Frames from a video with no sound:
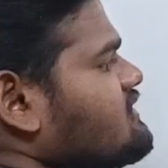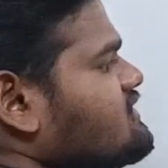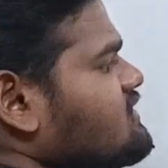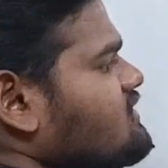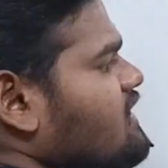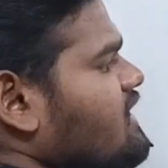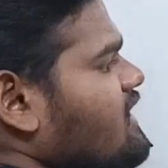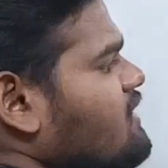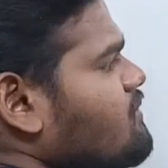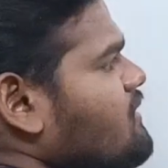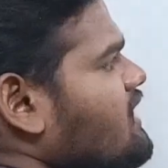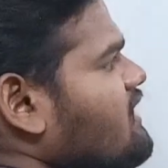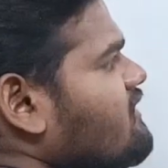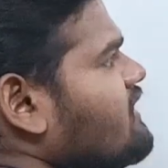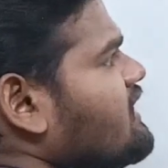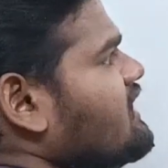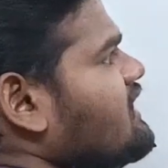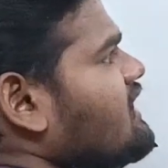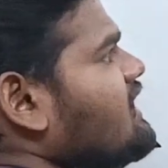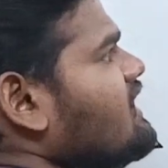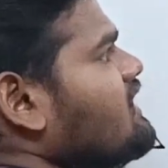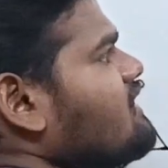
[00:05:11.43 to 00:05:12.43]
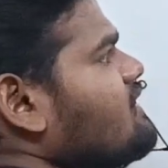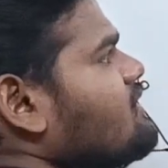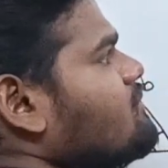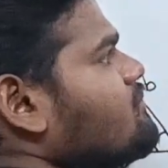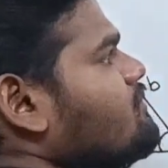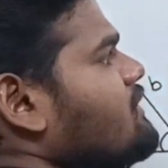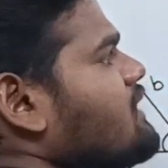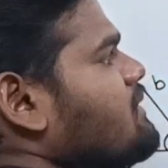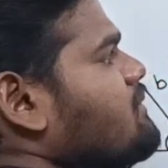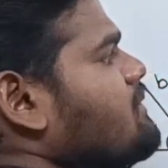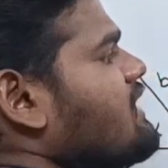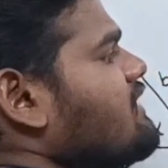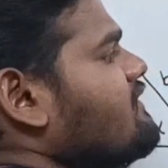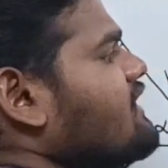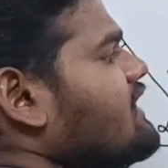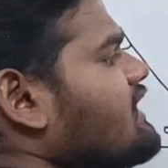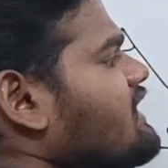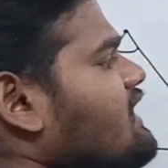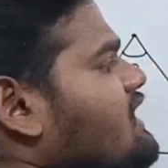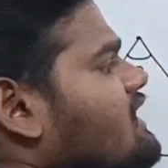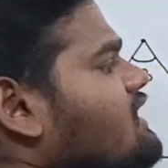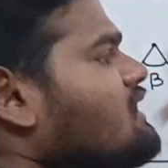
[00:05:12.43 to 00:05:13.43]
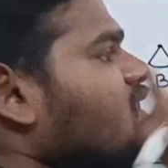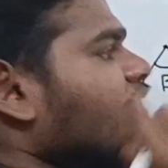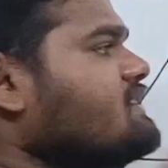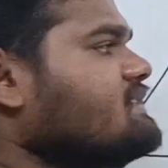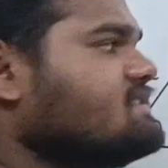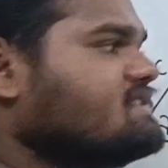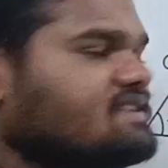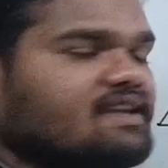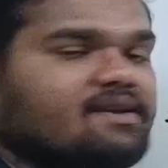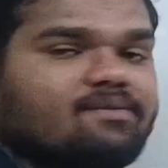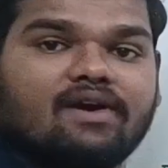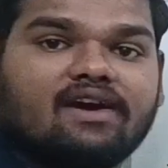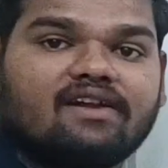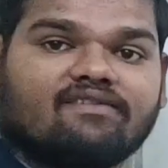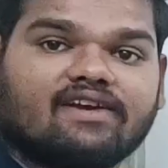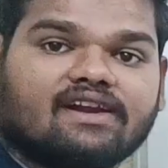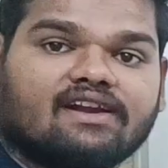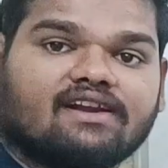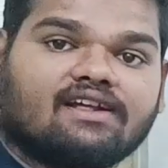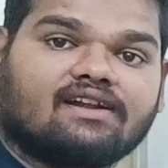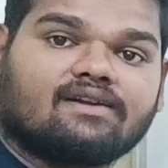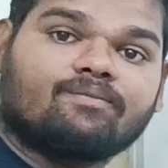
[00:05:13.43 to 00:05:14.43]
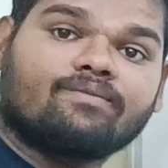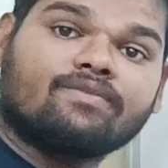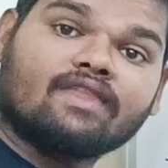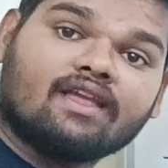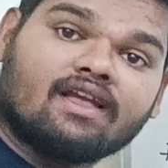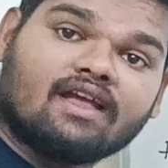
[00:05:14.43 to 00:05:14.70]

So A bar vector, B bar vector, C bar vector.